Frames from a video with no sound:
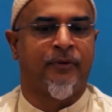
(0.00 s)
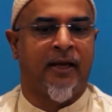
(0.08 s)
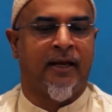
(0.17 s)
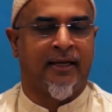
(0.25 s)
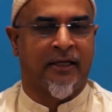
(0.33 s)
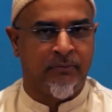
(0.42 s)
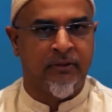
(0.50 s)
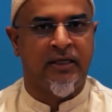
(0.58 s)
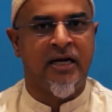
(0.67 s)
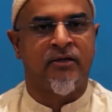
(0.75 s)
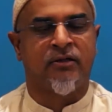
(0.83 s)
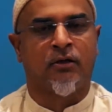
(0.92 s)

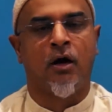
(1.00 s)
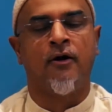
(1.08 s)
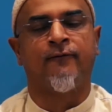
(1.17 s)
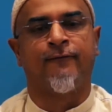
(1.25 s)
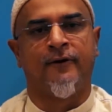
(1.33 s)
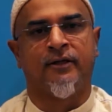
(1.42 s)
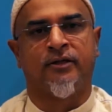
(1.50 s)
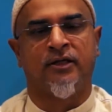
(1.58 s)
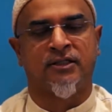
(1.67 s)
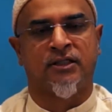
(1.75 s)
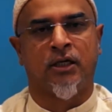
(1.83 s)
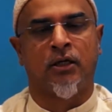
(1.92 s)
eliminate the conflict that
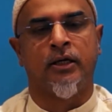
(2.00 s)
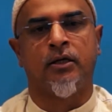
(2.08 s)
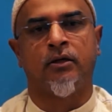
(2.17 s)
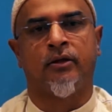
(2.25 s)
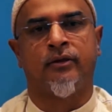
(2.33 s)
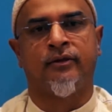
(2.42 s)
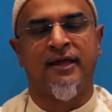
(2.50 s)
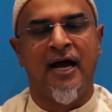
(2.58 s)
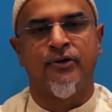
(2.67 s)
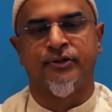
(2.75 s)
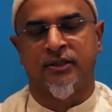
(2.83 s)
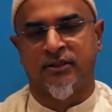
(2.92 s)
is killing
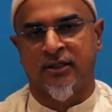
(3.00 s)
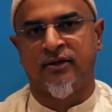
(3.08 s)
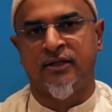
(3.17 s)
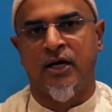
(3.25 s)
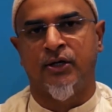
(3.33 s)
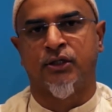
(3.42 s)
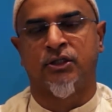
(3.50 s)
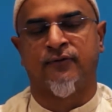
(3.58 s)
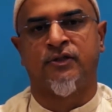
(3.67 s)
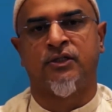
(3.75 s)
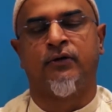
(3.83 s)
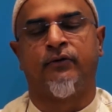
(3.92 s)
thousands and thousands of
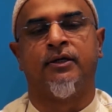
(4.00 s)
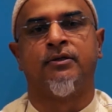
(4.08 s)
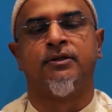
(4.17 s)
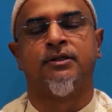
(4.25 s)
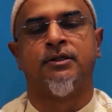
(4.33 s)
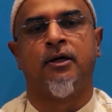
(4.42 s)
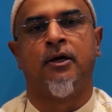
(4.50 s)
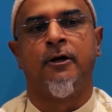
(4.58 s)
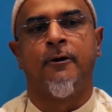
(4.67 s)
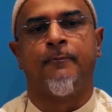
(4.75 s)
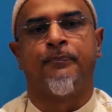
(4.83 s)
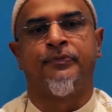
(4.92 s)
Syrians,
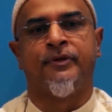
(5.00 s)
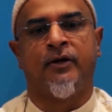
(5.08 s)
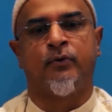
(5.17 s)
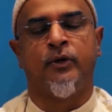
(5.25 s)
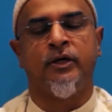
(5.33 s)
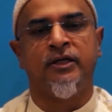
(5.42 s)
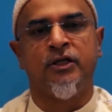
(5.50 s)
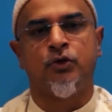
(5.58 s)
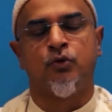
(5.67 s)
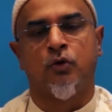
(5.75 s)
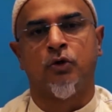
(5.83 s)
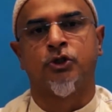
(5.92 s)
that we need to
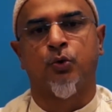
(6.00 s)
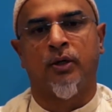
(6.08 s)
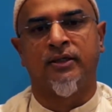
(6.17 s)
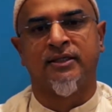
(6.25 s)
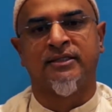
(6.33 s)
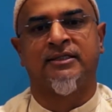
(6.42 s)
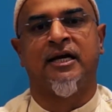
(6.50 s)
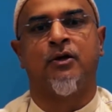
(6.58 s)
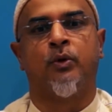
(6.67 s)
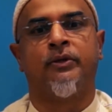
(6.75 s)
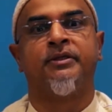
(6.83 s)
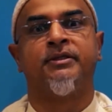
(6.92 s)
also understand
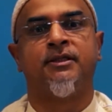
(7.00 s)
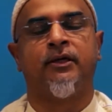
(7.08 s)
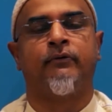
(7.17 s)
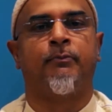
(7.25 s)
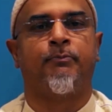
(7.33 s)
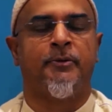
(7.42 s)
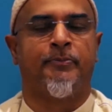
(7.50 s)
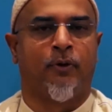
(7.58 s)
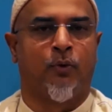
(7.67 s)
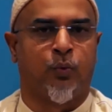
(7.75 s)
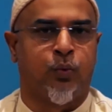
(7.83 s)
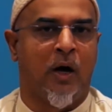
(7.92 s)
what the Syrian
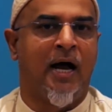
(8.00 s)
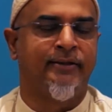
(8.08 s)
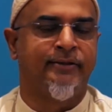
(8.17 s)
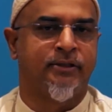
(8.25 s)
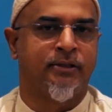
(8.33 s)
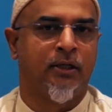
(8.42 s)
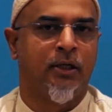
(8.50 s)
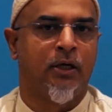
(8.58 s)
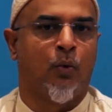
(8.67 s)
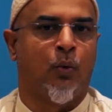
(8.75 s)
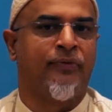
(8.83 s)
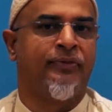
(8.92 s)
people want,
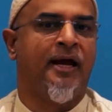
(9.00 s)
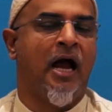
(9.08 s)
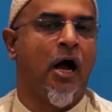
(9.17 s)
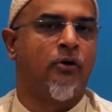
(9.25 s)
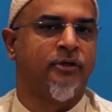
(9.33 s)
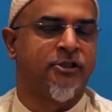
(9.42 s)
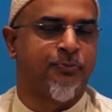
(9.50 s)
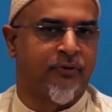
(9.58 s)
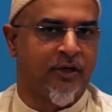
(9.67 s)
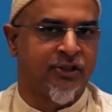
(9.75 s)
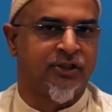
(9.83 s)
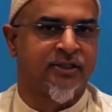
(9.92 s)
what their own
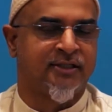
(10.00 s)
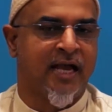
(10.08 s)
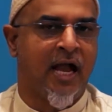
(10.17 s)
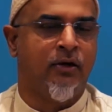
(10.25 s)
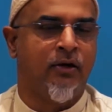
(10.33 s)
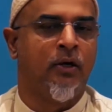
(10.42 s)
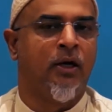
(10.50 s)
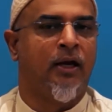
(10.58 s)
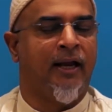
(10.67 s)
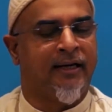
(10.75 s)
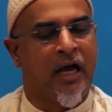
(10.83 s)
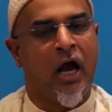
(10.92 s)
aspirations are,
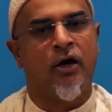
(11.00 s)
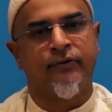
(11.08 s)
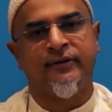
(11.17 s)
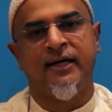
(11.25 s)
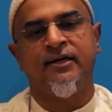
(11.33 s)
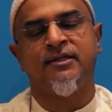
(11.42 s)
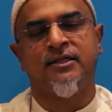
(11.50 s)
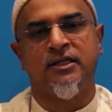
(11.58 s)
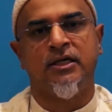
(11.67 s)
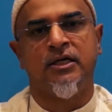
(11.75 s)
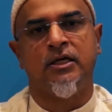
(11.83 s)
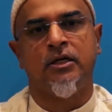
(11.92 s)
and how they
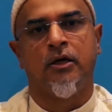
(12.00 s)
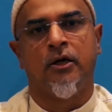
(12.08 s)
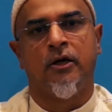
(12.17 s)
see